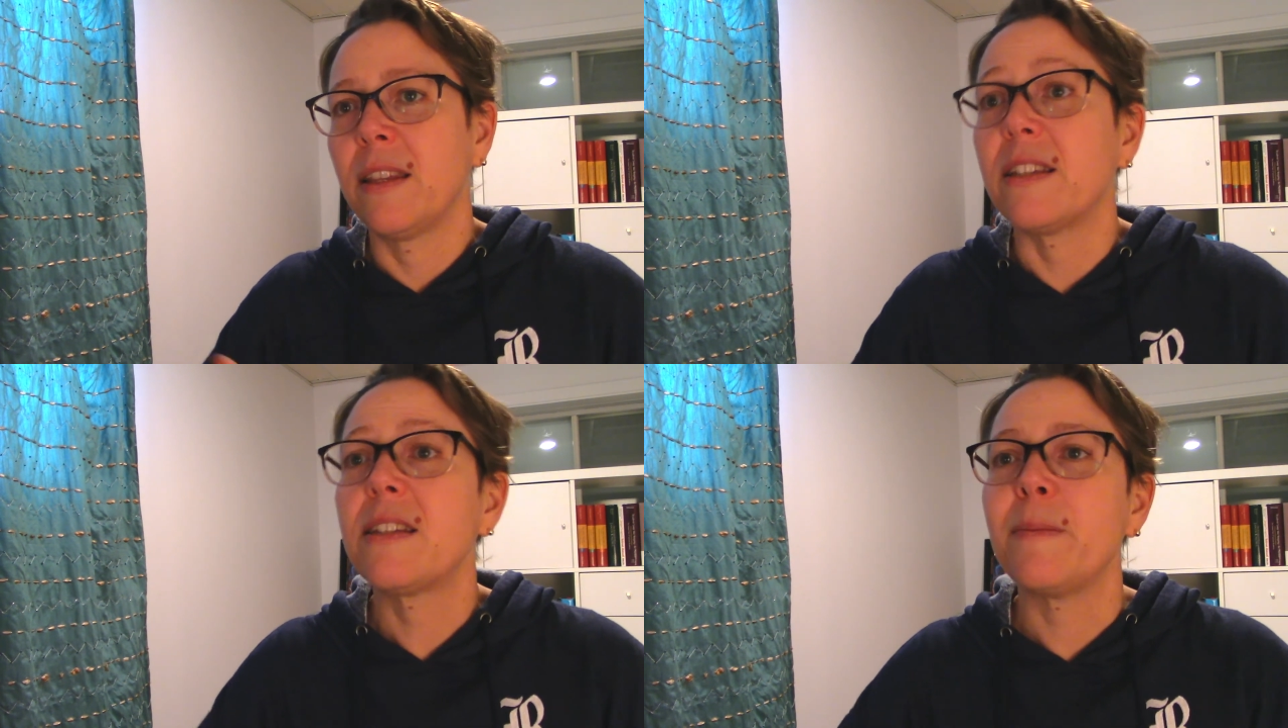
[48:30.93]

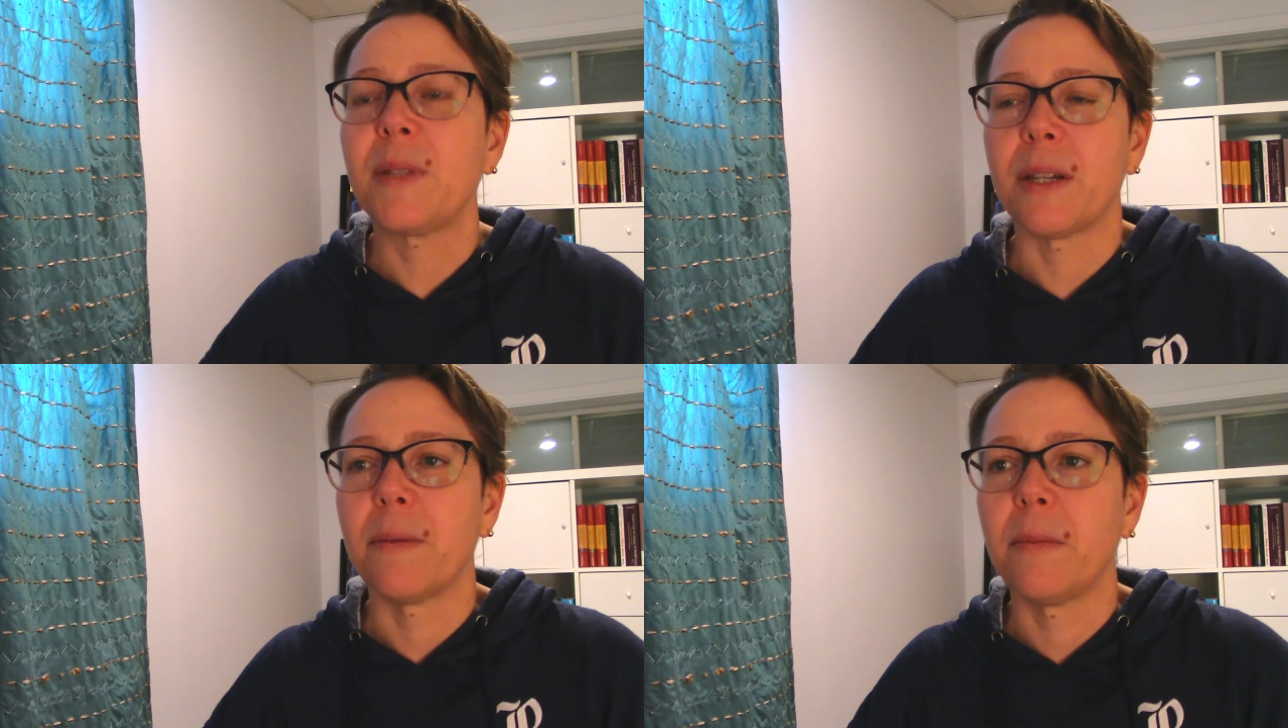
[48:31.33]

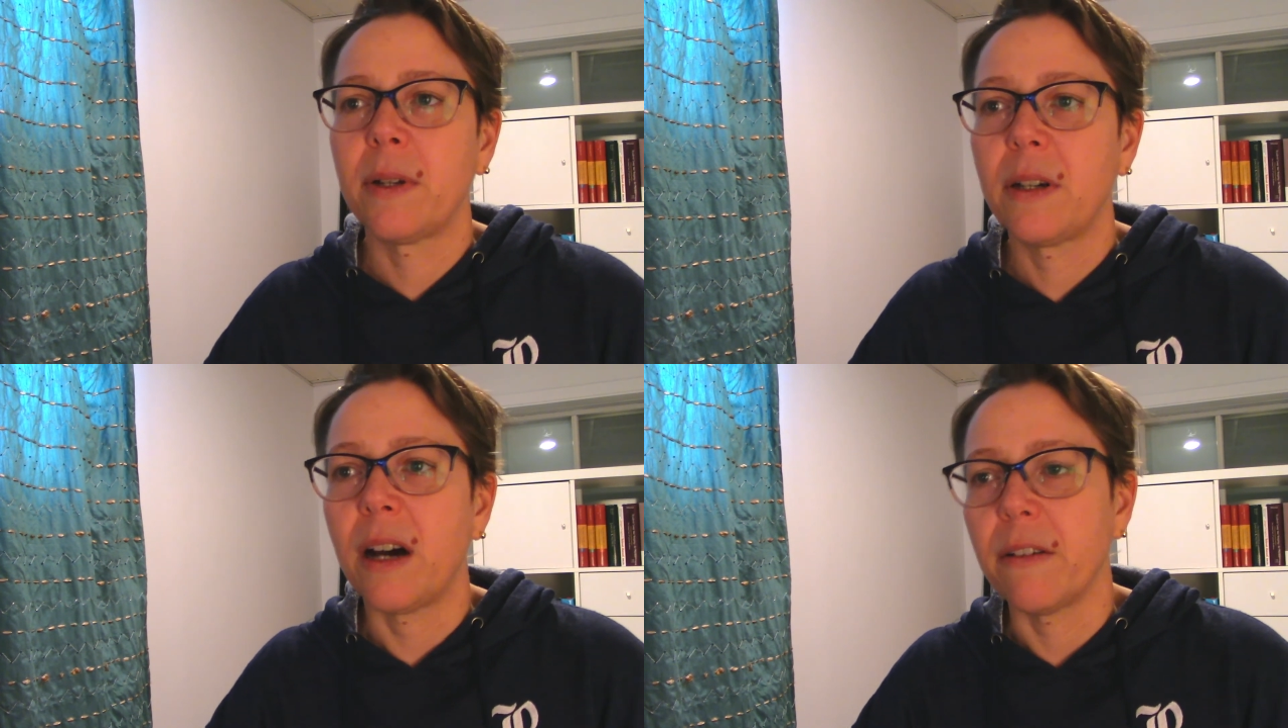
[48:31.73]
symptom
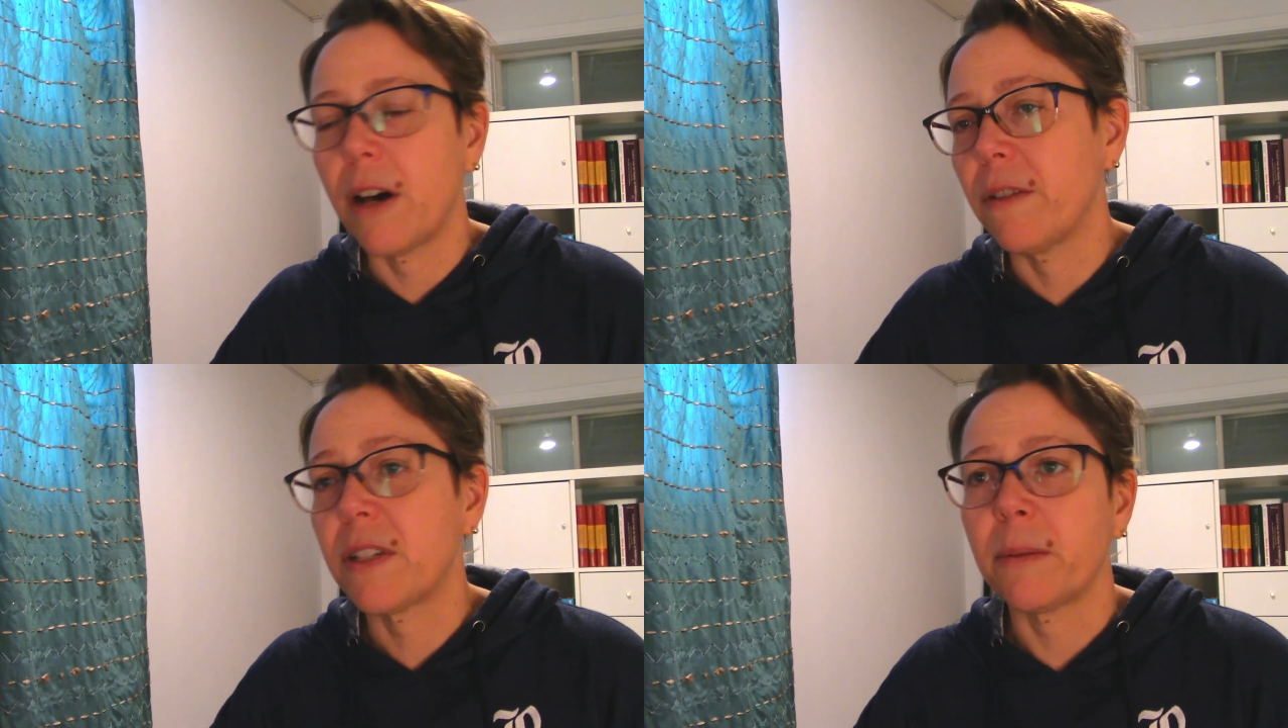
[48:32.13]

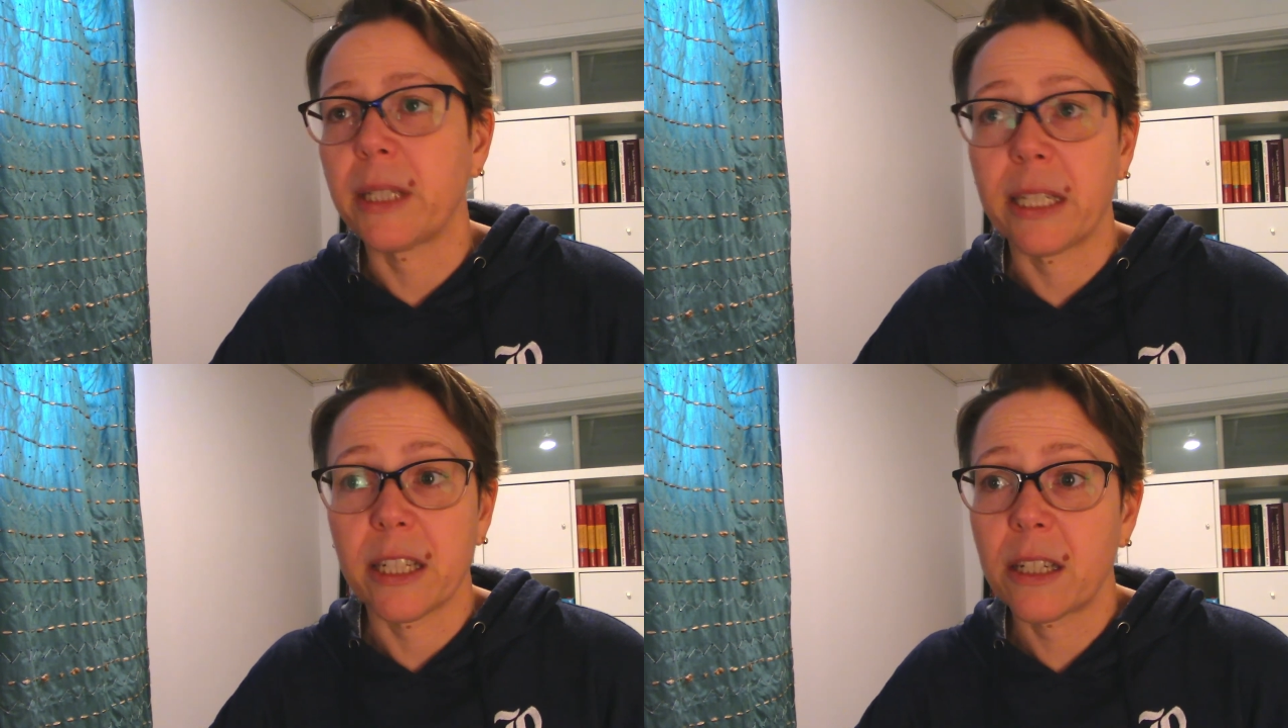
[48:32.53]
of
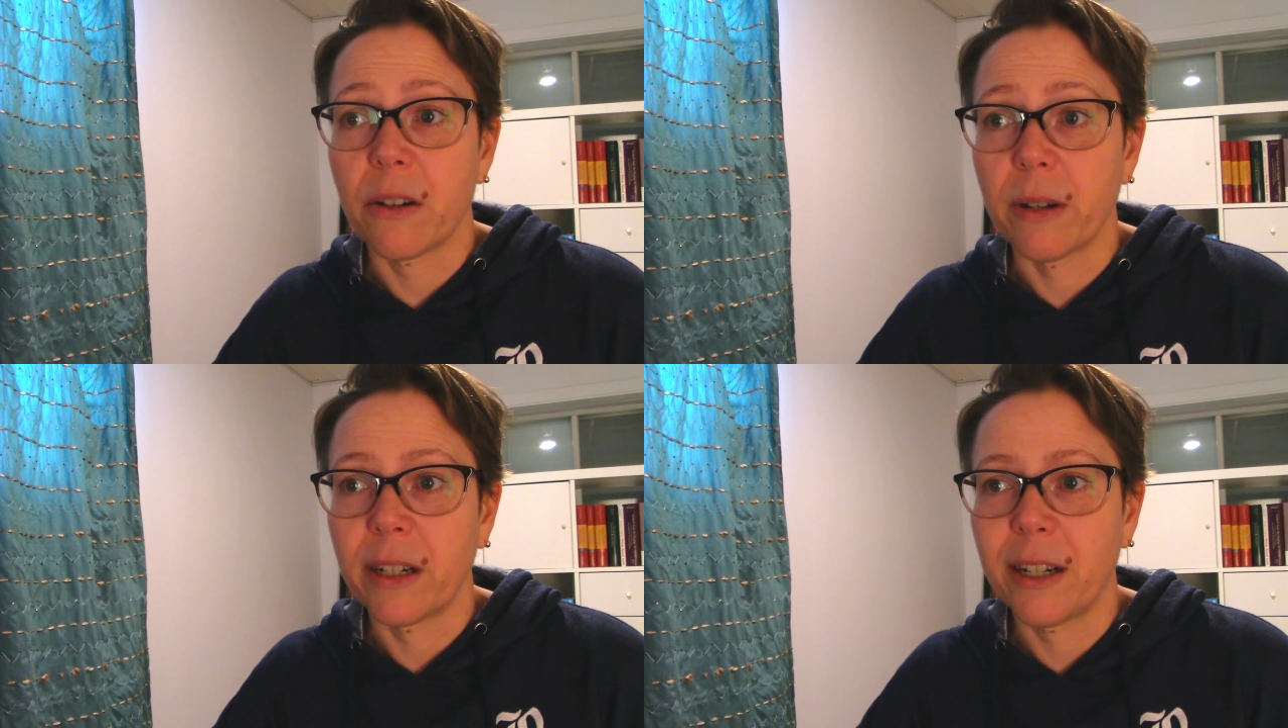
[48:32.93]
something else
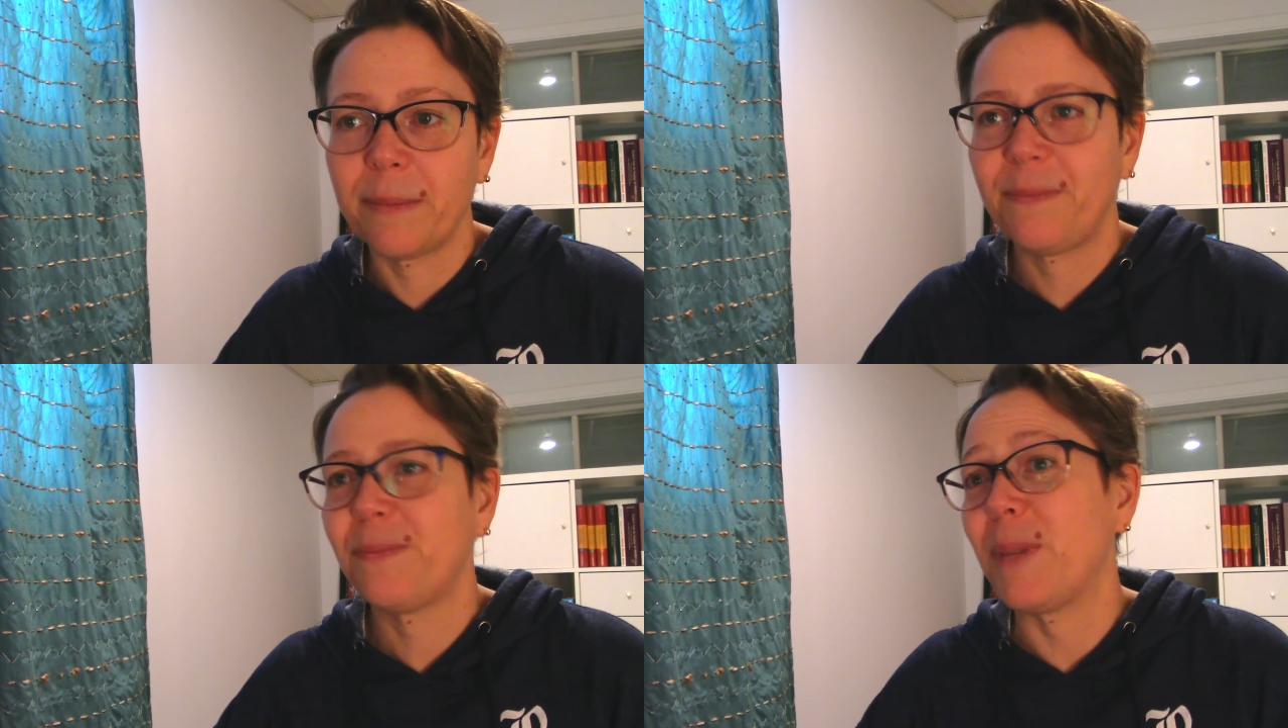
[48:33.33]
going on.